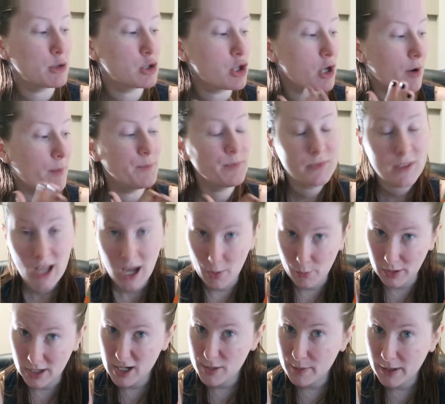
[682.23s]
So I
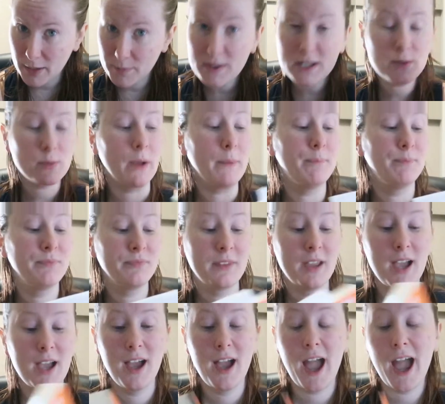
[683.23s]
wanted to pick up this one,
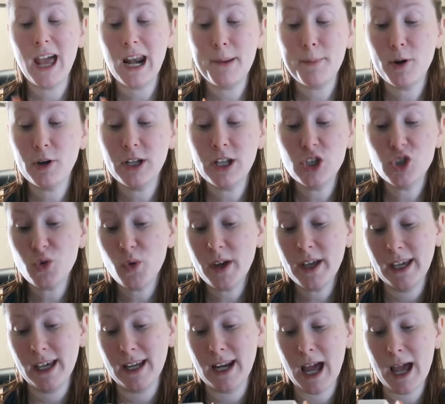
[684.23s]
and I'm already enjoying it.